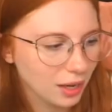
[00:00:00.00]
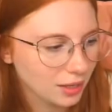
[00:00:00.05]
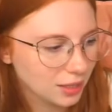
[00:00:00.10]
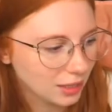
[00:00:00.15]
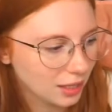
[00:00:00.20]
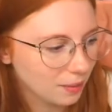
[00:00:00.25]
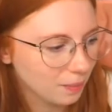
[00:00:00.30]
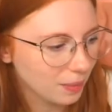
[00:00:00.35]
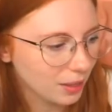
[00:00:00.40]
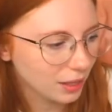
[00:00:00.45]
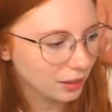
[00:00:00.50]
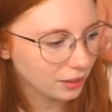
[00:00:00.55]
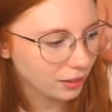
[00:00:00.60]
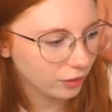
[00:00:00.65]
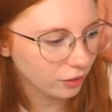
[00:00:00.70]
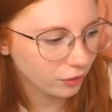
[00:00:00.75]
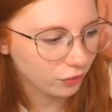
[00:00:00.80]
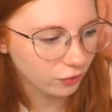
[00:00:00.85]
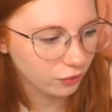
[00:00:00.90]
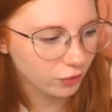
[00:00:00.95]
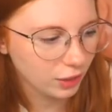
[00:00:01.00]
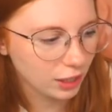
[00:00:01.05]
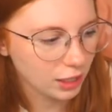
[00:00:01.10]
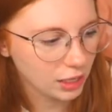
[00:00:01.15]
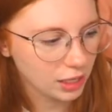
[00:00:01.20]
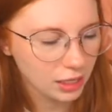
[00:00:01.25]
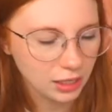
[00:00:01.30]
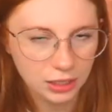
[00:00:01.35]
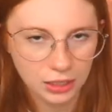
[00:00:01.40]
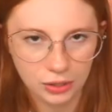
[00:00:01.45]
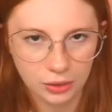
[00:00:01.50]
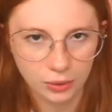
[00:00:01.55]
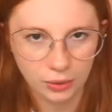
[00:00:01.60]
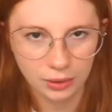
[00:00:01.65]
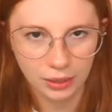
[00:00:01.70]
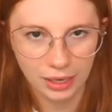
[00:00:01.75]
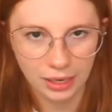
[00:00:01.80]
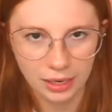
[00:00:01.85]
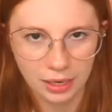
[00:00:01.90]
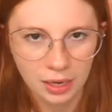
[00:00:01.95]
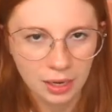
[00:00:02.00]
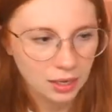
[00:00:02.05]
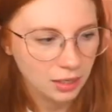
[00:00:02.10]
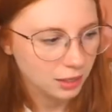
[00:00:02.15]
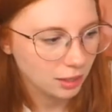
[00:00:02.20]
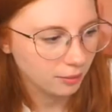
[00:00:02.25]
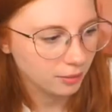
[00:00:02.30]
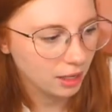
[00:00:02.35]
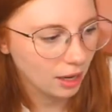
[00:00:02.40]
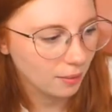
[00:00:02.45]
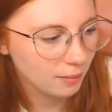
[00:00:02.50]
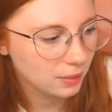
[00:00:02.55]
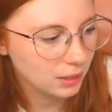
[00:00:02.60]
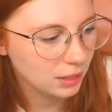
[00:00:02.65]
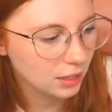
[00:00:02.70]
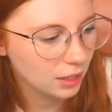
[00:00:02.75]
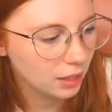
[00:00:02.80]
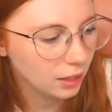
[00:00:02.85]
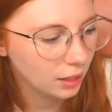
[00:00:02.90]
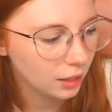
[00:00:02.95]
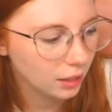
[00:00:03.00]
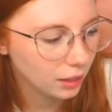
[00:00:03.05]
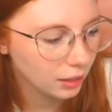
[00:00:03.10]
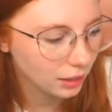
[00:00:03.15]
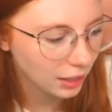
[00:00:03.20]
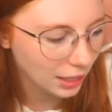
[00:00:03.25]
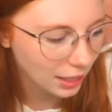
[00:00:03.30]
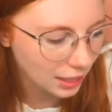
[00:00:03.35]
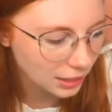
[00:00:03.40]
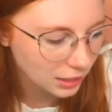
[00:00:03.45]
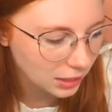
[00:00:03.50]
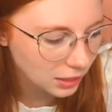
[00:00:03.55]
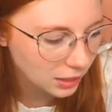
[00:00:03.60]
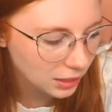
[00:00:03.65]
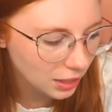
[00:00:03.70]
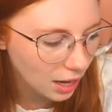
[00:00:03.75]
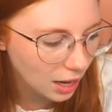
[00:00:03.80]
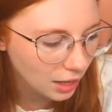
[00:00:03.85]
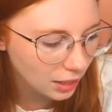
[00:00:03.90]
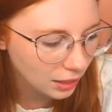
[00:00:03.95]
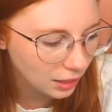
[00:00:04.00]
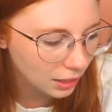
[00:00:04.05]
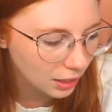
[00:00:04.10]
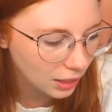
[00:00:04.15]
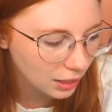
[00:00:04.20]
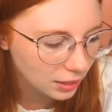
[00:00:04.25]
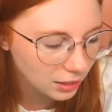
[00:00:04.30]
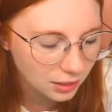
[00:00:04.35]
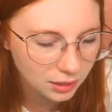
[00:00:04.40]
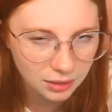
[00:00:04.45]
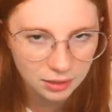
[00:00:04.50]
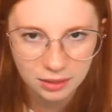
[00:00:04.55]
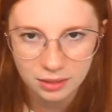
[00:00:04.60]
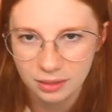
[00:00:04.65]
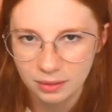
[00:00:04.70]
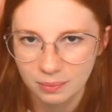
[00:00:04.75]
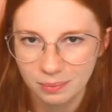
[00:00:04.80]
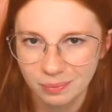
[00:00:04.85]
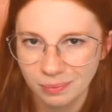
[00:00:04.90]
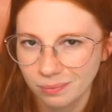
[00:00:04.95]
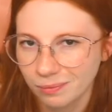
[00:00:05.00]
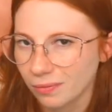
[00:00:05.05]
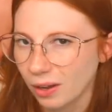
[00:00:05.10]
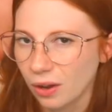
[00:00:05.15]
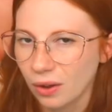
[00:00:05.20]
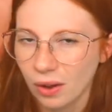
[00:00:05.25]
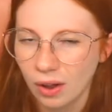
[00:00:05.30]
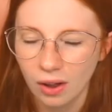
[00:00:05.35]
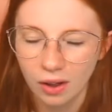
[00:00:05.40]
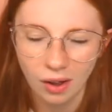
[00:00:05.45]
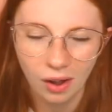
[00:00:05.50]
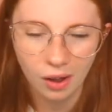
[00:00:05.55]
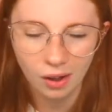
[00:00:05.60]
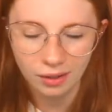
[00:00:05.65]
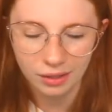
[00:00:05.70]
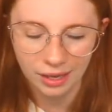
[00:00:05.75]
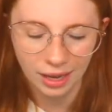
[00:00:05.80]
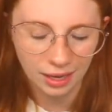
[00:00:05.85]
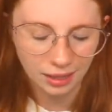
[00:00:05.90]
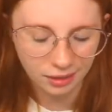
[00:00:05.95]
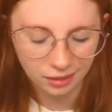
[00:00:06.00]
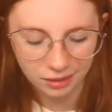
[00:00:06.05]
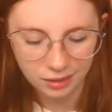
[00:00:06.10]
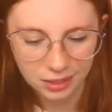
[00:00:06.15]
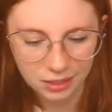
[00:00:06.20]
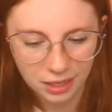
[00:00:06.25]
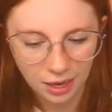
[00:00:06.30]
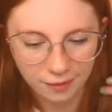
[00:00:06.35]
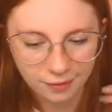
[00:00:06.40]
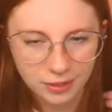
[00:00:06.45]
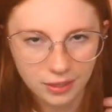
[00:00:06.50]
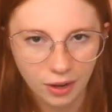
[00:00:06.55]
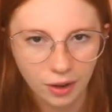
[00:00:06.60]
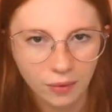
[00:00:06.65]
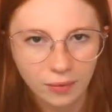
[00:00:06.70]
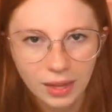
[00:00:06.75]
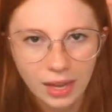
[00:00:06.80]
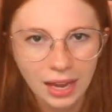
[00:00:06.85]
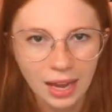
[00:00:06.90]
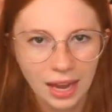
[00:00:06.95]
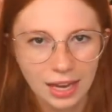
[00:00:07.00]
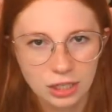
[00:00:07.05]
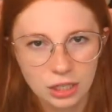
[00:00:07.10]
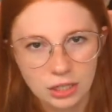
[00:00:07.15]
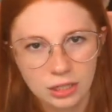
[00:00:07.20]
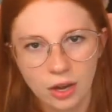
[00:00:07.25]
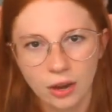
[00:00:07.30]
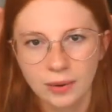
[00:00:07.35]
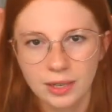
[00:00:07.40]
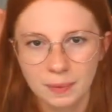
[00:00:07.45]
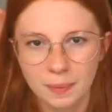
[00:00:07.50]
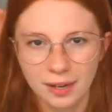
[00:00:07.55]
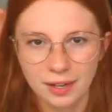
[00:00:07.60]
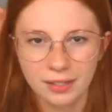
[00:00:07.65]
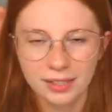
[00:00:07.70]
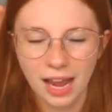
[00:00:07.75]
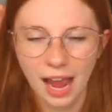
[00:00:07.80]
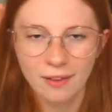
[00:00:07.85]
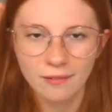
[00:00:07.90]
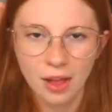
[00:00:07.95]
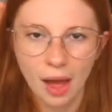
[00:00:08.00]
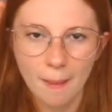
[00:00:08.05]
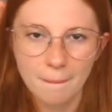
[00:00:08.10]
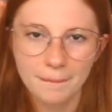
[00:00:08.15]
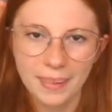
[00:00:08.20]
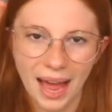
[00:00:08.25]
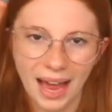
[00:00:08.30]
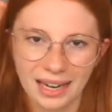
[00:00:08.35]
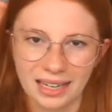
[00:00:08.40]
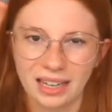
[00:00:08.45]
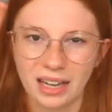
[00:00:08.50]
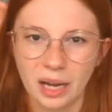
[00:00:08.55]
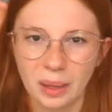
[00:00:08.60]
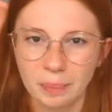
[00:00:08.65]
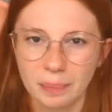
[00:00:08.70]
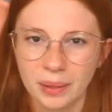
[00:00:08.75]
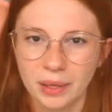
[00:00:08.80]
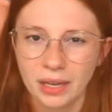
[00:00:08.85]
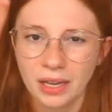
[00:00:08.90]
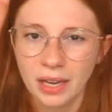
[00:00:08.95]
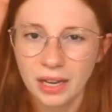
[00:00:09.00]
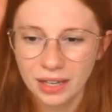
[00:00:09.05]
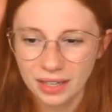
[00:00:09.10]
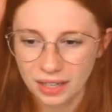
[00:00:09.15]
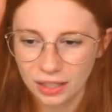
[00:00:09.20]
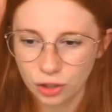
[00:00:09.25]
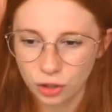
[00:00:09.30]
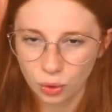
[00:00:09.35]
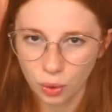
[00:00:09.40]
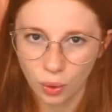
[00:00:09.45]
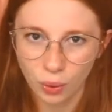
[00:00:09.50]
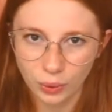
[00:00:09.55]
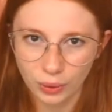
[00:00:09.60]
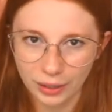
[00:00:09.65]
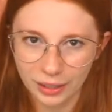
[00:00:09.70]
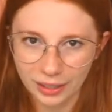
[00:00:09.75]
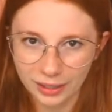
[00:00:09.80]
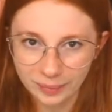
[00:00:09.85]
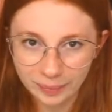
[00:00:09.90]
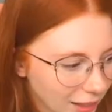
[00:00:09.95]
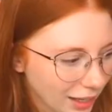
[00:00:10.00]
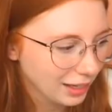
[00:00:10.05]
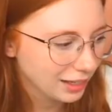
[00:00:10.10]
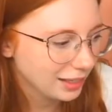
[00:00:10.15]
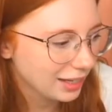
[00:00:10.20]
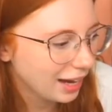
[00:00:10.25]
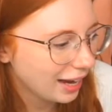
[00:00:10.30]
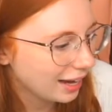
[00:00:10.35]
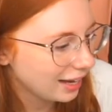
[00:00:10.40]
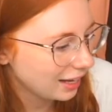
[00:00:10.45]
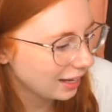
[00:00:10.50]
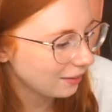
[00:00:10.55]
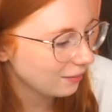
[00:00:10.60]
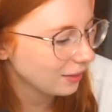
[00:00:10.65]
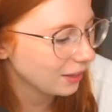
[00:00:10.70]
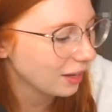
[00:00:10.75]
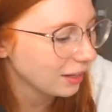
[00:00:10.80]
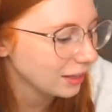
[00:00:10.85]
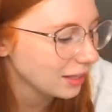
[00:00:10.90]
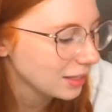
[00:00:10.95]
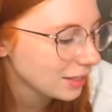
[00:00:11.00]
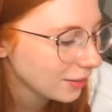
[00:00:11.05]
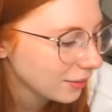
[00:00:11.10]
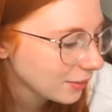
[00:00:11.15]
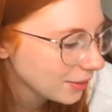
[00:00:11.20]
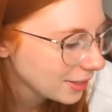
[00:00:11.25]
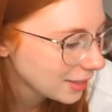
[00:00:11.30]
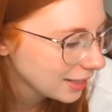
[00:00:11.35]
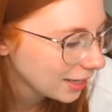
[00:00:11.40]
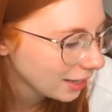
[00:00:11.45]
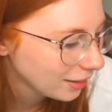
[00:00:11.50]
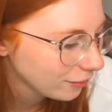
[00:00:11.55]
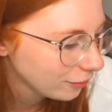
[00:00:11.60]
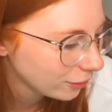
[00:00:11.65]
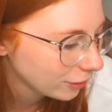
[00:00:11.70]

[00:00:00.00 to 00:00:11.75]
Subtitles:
can be a little finicky too. Like sometimes they get stuck and all that good stuff. So it's just always better to have a backup controller. And yeah, I even got this little stand for